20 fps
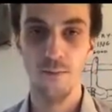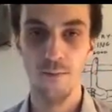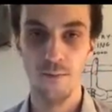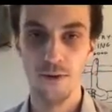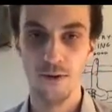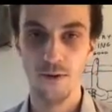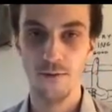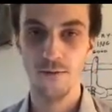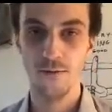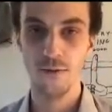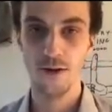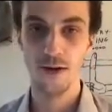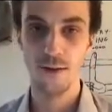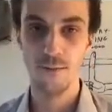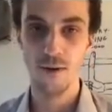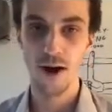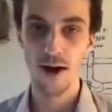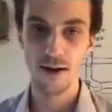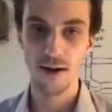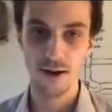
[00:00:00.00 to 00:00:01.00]
So if you keep
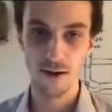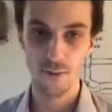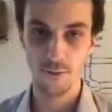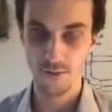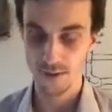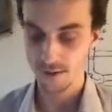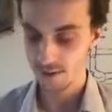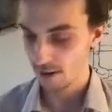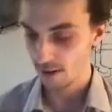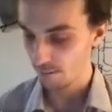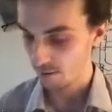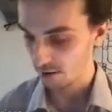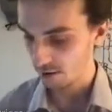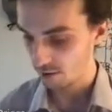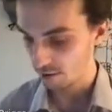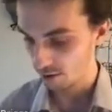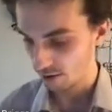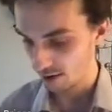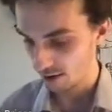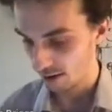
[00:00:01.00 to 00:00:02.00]
bracketing with this element, you're
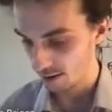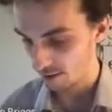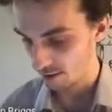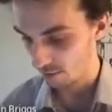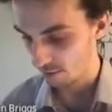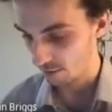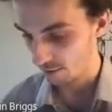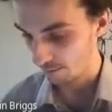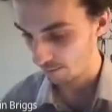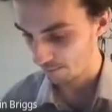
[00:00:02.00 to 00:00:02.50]
going to get zero.